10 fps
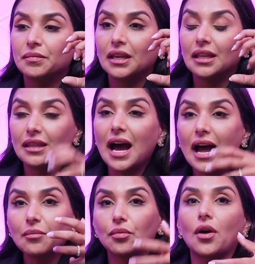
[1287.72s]

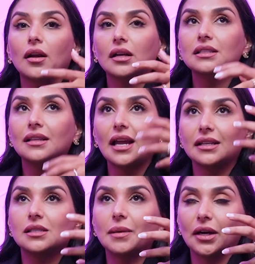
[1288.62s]
That product and that
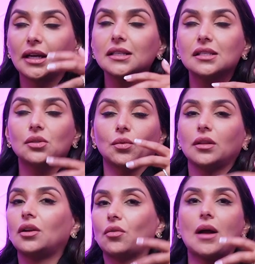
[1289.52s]
experience is a
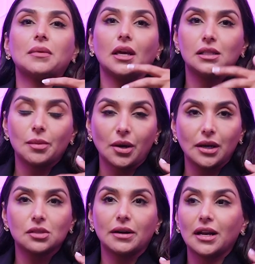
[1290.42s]
really crappy
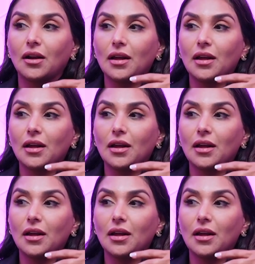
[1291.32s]
experience right now.